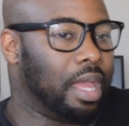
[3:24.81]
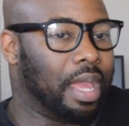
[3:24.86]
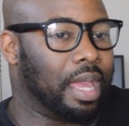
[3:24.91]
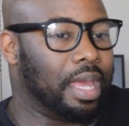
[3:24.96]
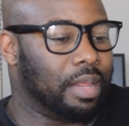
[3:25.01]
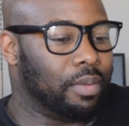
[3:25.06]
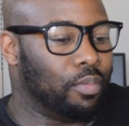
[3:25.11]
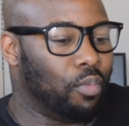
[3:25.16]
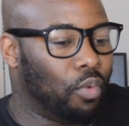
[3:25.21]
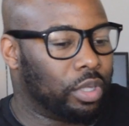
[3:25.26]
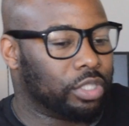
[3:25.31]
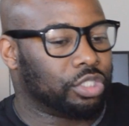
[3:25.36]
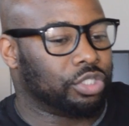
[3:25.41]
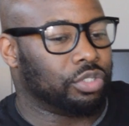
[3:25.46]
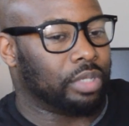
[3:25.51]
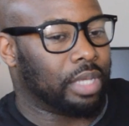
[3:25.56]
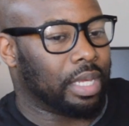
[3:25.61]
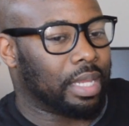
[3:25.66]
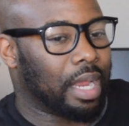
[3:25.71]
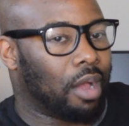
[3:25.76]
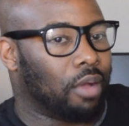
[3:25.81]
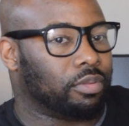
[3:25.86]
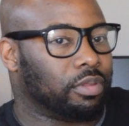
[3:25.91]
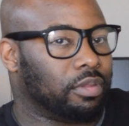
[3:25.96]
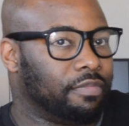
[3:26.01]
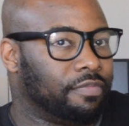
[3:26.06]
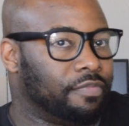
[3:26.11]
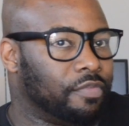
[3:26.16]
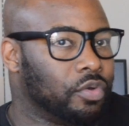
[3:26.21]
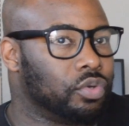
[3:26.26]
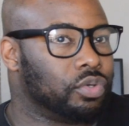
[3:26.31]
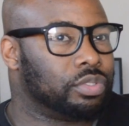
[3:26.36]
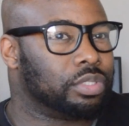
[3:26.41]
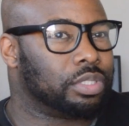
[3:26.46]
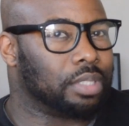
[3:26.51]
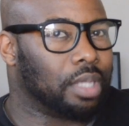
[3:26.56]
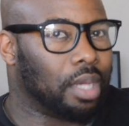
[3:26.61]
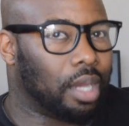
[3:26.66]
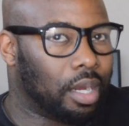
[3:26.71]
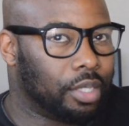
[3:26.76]
And then once you get out the
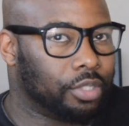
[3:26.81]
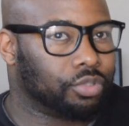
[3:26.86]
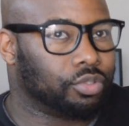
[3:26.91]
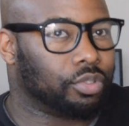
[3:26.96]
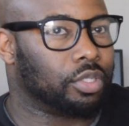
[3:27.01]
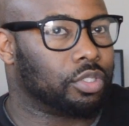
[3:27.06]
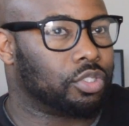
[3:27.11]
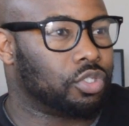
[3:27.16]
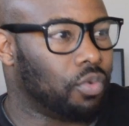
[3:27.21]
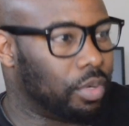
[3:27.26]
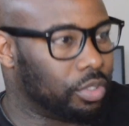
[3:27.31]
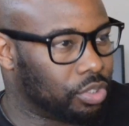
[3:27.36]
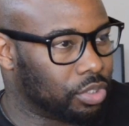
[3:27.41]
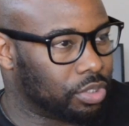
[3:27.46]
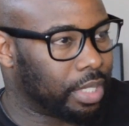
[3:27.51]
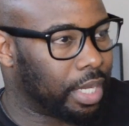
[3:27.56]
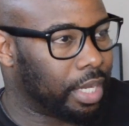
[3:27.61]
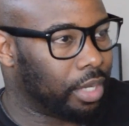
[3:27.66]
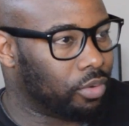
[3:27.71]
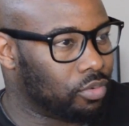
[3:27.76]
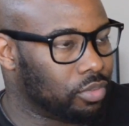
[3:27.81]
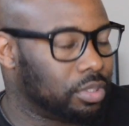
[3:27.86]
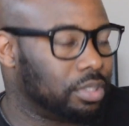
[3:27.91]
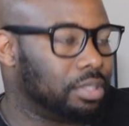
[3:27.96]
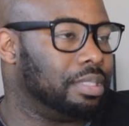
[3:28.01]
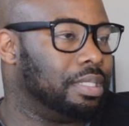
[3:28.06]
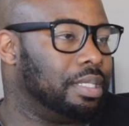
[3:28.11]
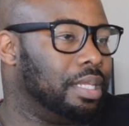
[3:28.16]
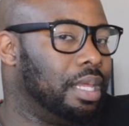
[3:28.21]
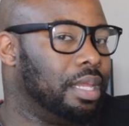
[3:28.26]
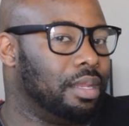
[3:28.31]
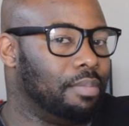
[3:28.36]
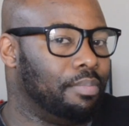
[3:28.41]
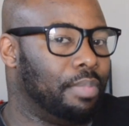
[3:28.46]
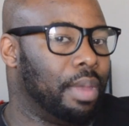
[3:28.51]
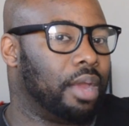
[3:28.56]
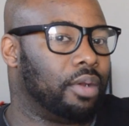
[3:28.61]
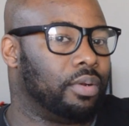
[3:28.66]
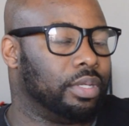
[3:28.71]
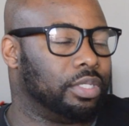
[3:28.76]
first 100 or 200 cycles, then the
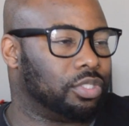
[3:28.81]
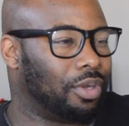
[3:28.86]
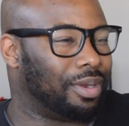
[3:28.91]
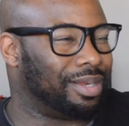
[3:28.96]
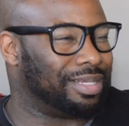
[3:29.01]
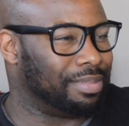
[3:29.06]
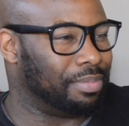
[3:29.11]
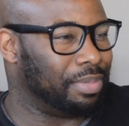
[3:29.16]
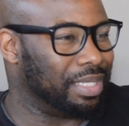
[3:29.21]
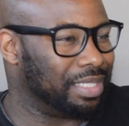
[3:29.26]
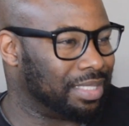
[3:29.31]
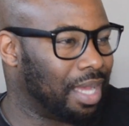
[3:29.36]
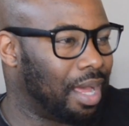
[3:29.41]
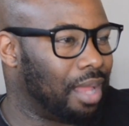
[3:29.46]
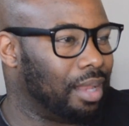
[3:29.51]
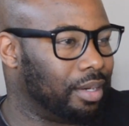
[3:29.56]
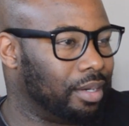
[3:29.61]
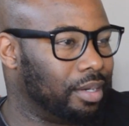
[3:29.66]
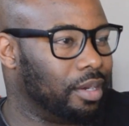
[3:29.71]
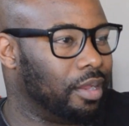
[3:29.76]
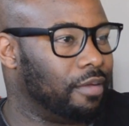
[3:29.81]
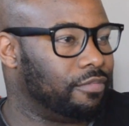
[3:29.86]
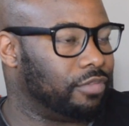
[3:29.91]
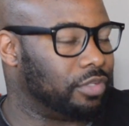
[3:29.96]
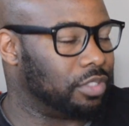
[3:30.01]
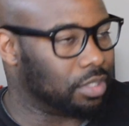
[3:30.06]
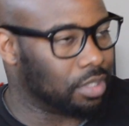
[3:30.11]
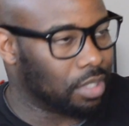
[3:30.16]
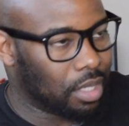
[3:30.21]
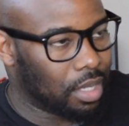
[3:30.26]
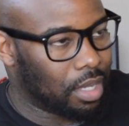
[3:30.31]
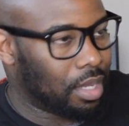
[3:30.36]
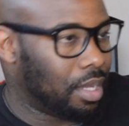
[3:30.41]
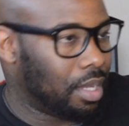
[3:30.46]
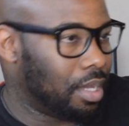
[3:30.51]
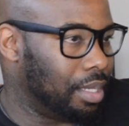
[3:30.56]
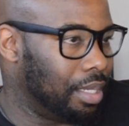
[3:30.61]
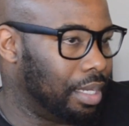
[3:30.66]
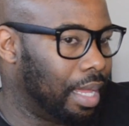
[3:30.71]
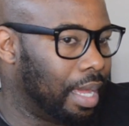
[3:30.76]
battery starts to be solid enough to
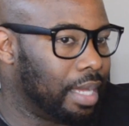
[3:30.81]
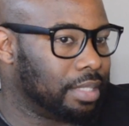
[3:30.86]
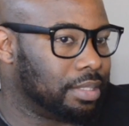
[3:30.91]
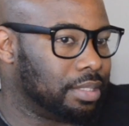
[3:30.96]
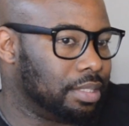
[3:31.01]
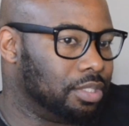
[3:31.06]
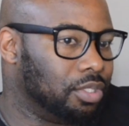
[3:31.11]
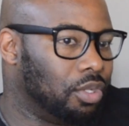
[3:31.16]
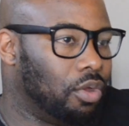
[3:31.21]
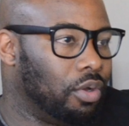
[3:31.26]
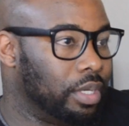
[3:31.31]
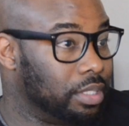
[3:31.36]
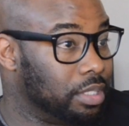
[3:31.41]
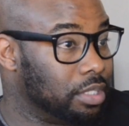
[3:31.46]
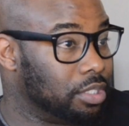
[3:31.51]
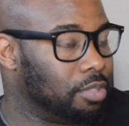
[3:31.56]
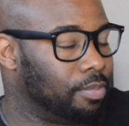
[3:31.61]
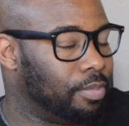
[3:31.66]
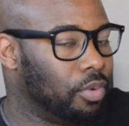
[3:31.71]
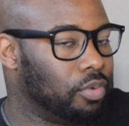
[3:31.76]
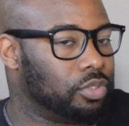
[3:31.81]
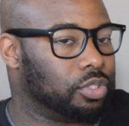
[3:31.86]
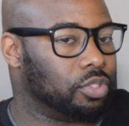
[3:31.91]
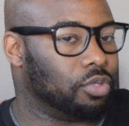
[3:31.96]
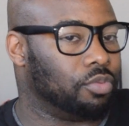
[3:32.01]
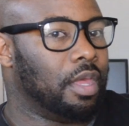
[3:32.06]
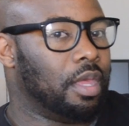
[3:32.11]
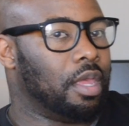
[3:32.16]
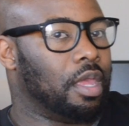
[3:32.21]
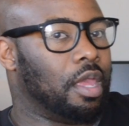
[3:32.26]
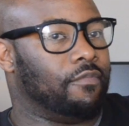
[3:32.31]
last as long as it's supposed to.